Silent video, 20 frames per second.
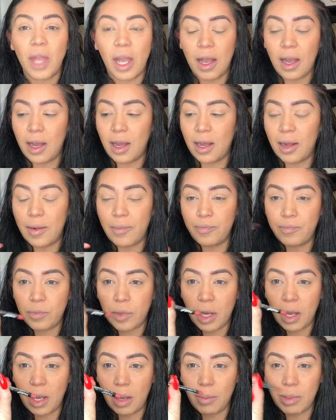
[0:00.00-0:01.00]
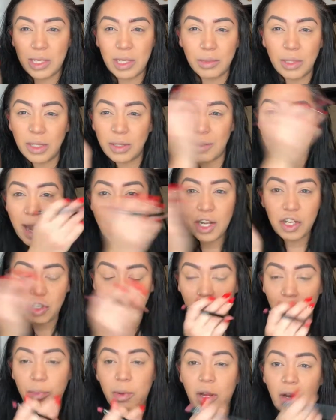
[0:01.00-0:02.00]
But sometimes I'm
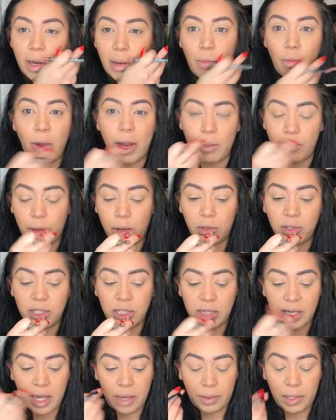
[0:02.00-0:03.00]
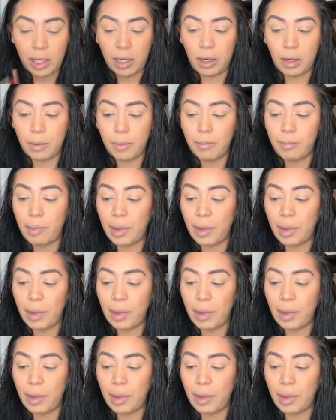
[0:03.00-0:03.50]
natural up here and I'm way bold down here.